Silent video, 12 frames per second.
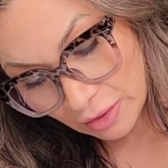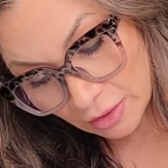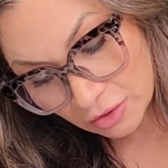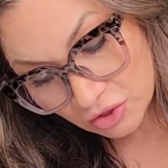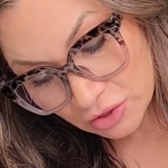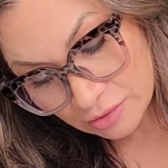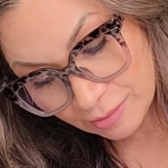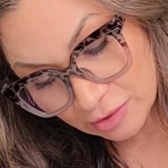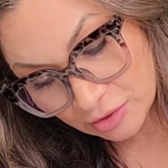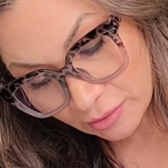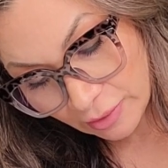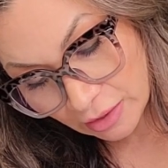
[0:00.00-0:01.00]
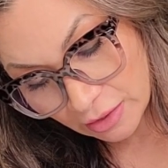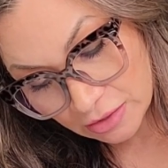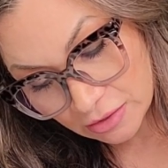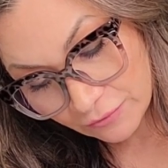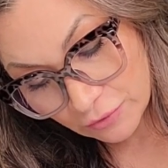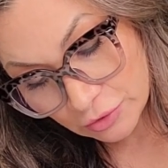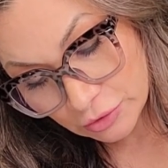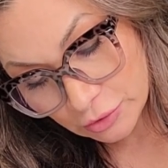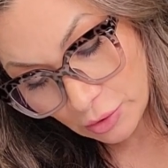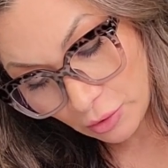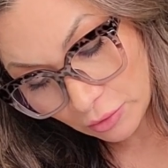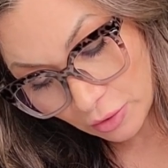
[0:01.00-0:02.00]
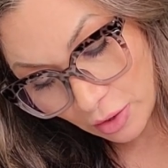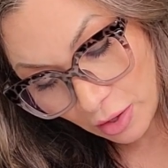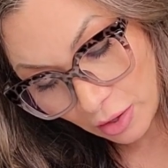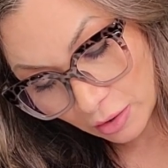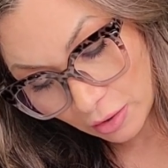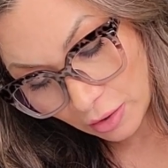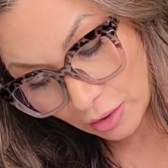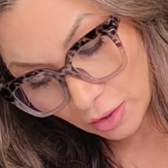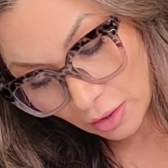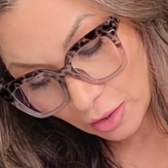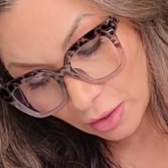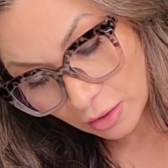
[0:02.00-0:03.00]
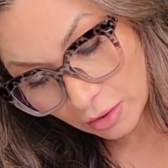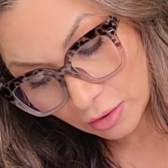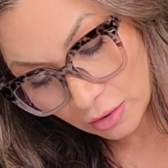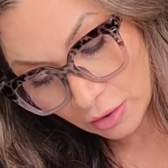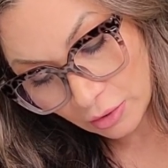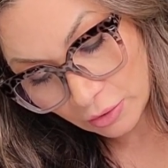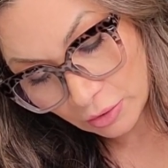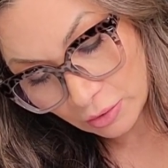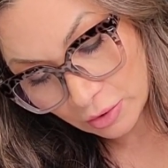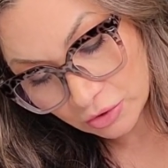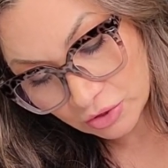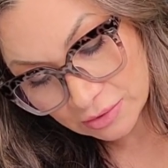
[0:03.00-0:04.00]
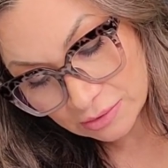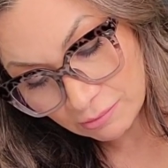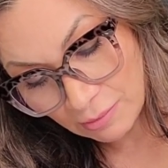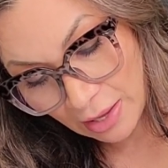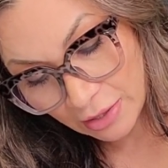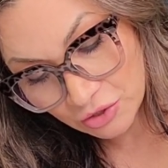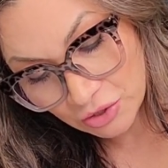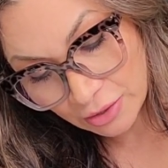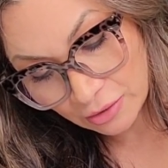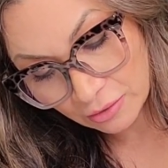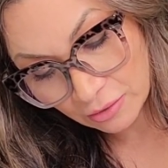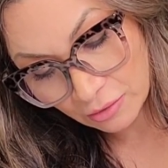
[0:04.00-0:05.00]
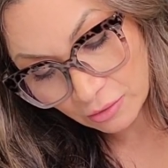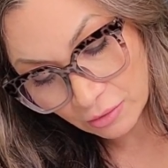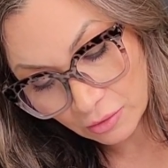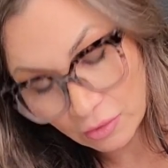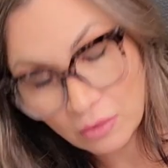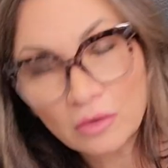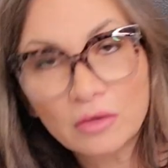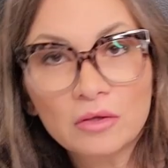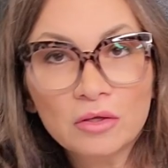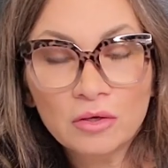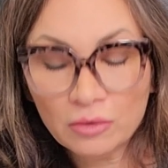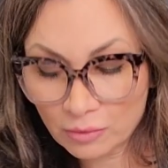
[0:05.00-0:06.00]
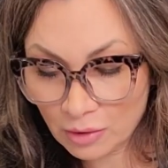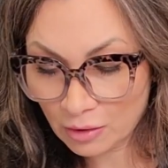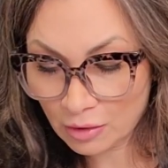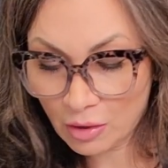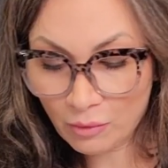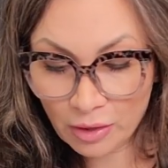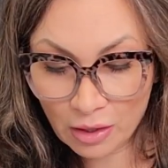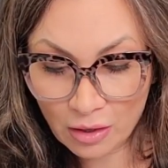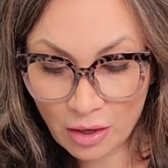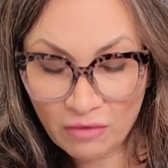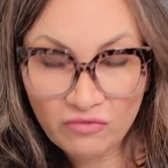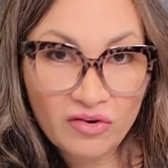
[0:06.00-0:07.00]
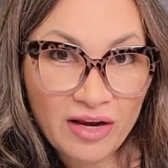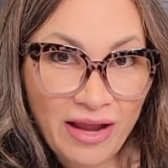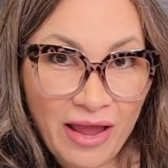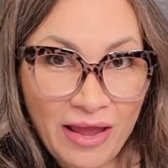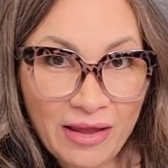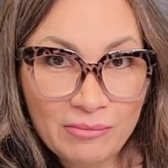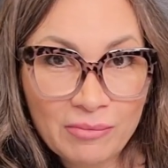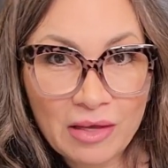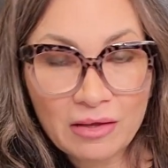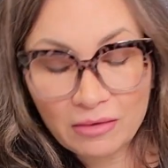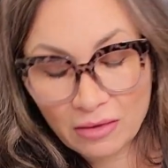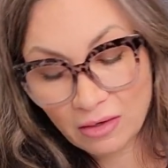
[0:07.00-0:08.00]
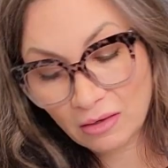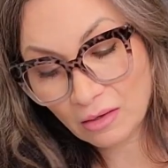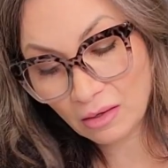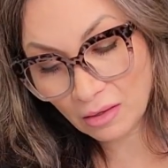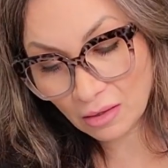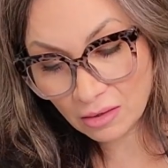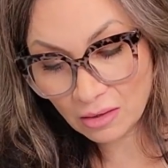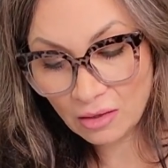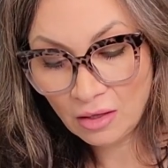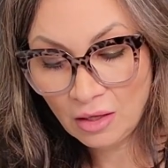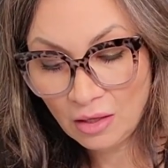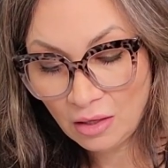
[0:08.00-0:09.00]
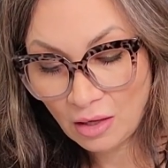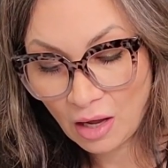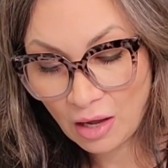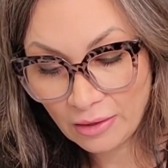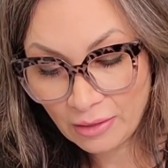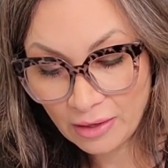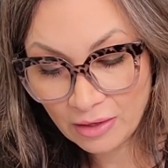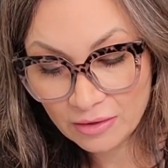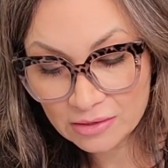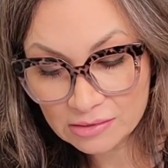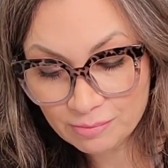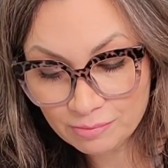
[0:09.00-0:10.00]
that she's been doing this for so long, you could just imagine, going every day and being like, oh, I like this